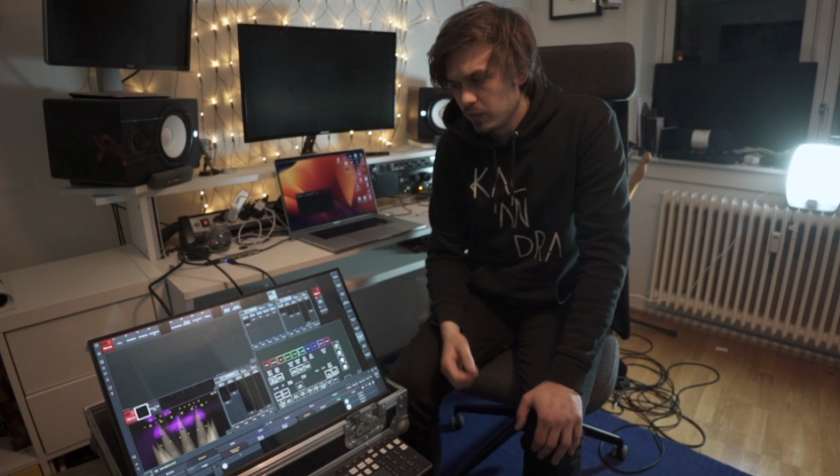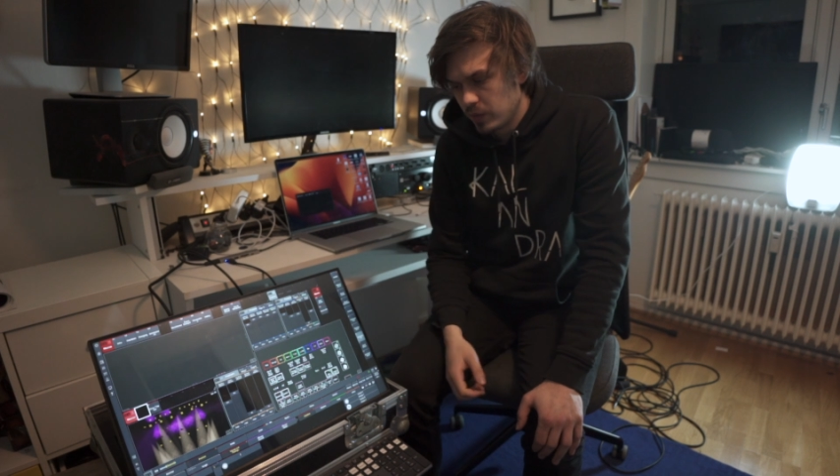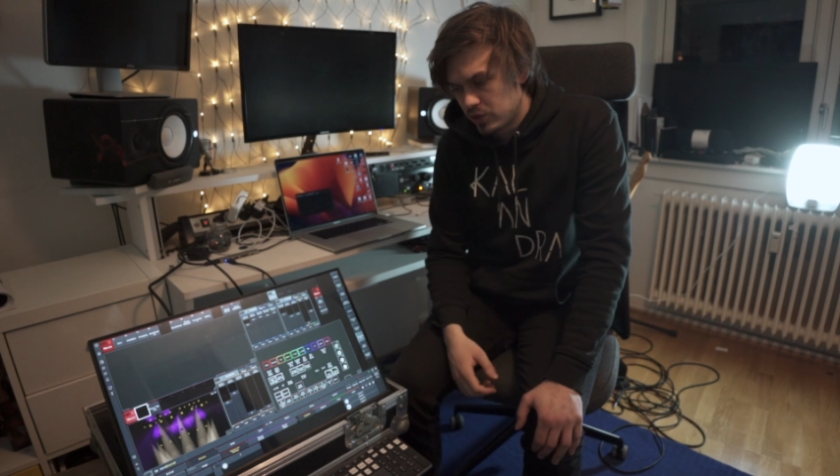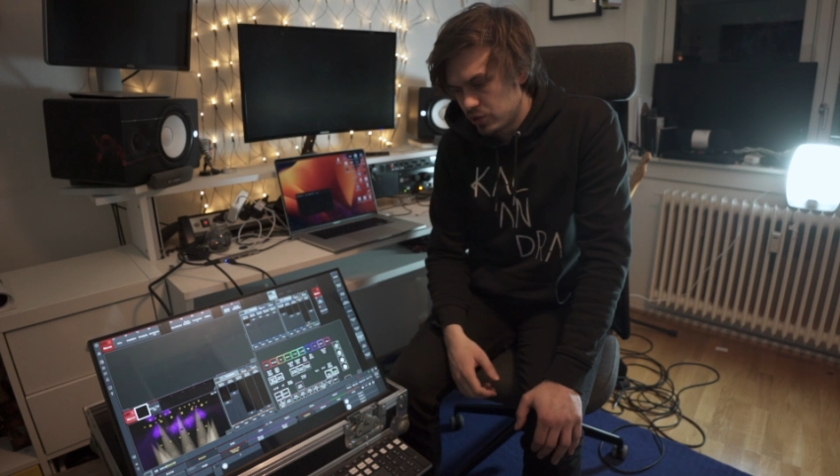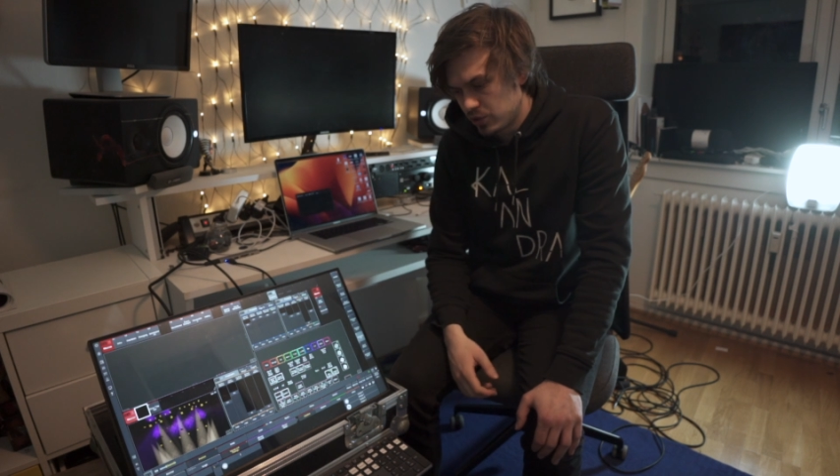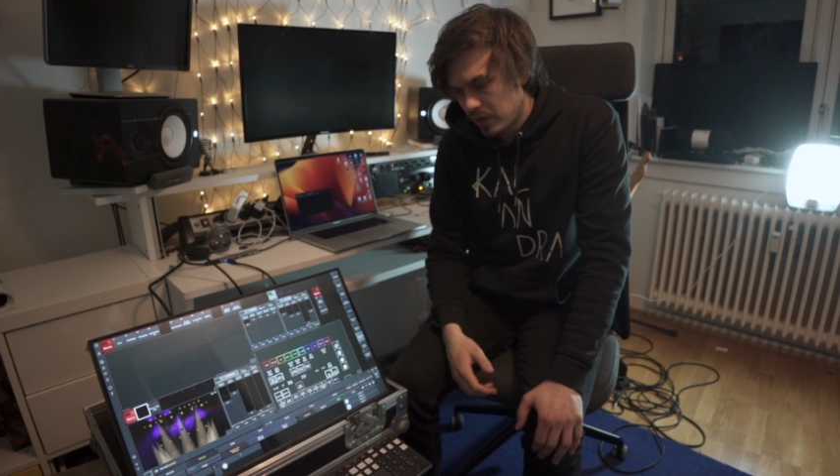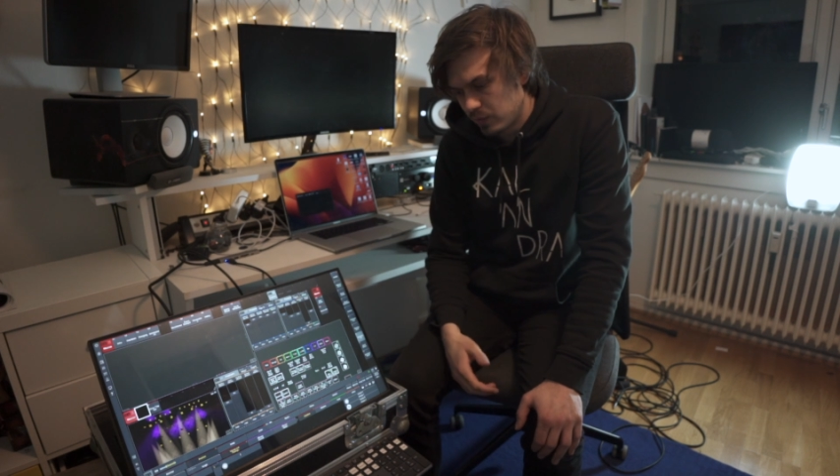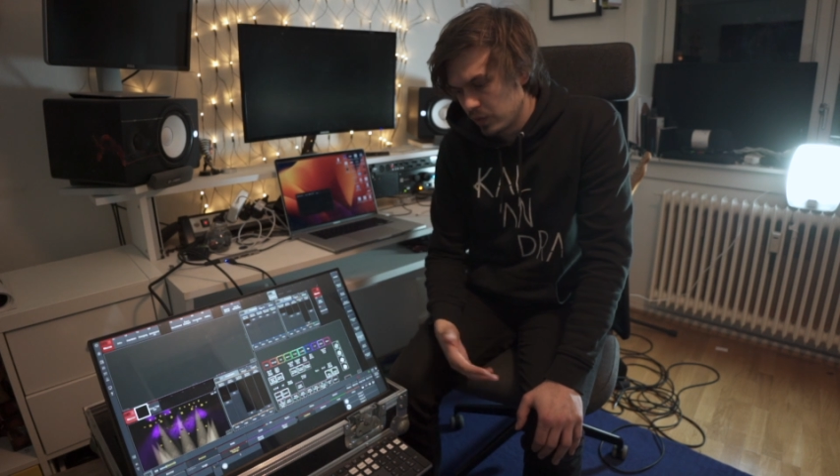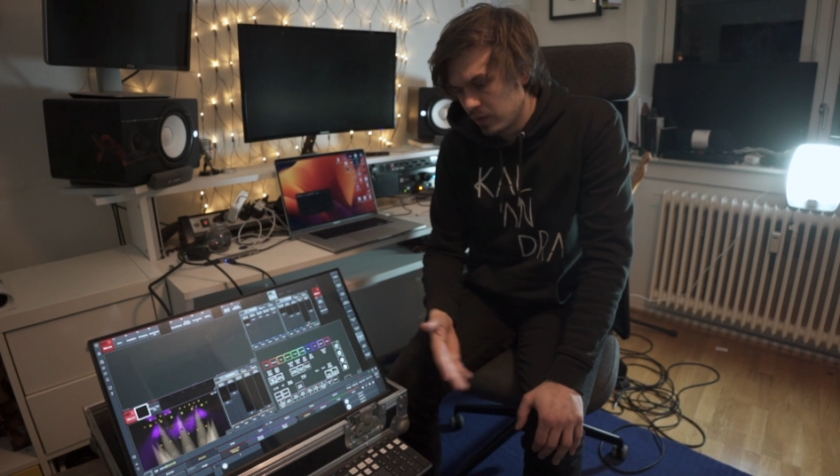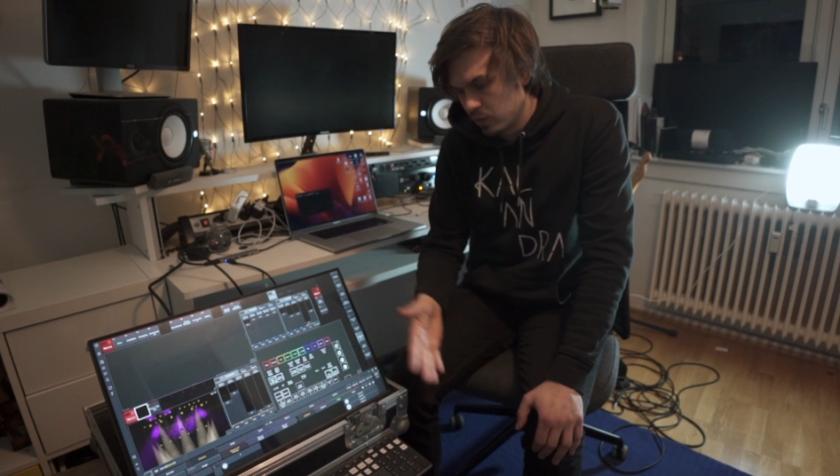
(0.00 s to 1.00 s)
which you
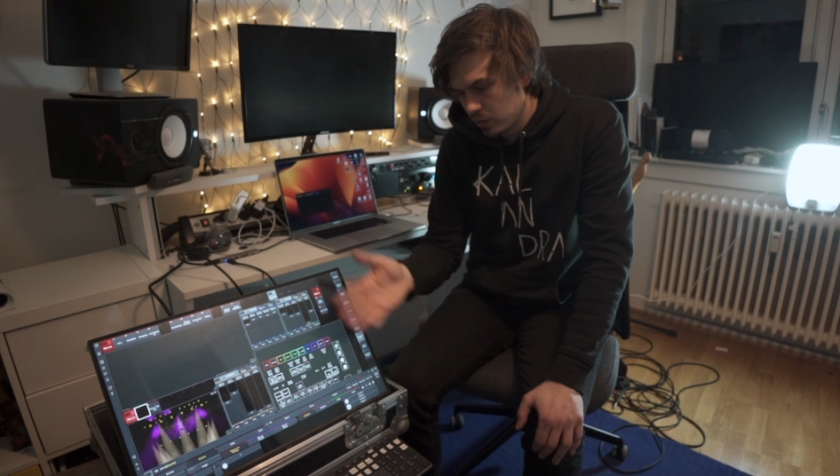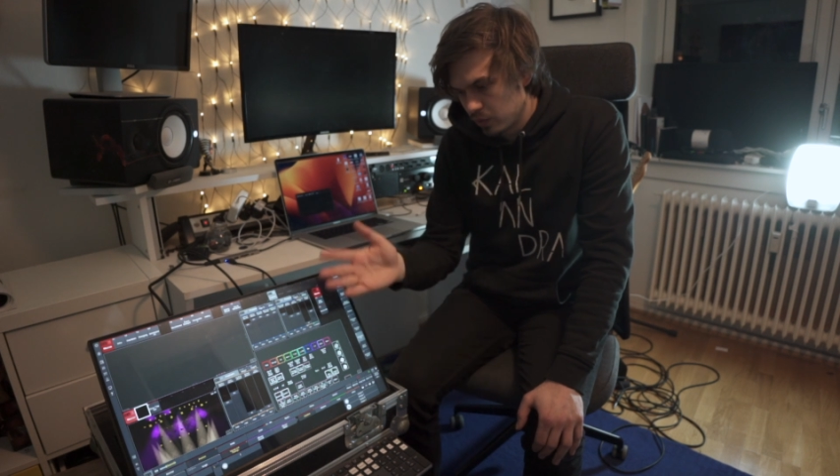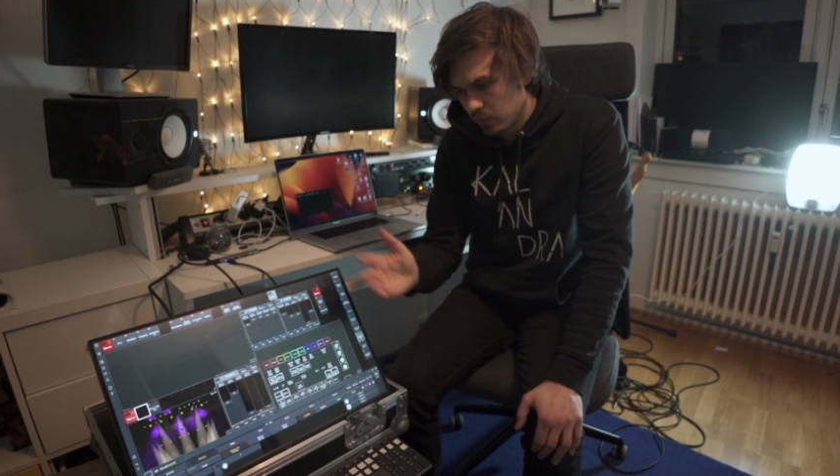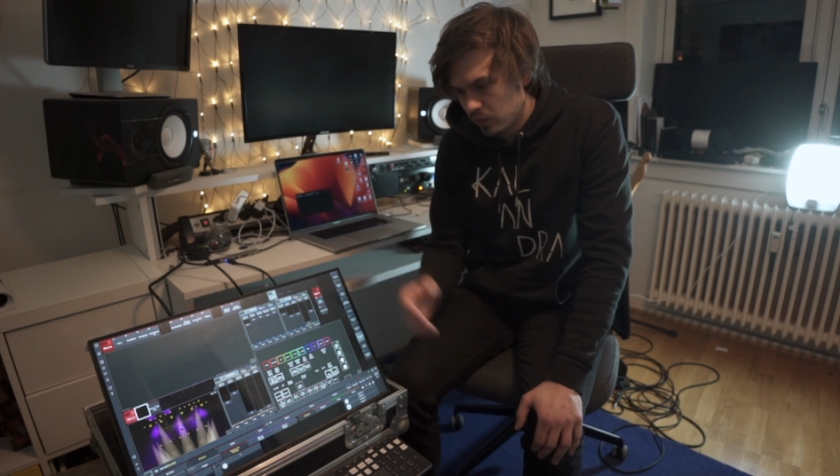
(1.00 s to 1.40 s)
have to download.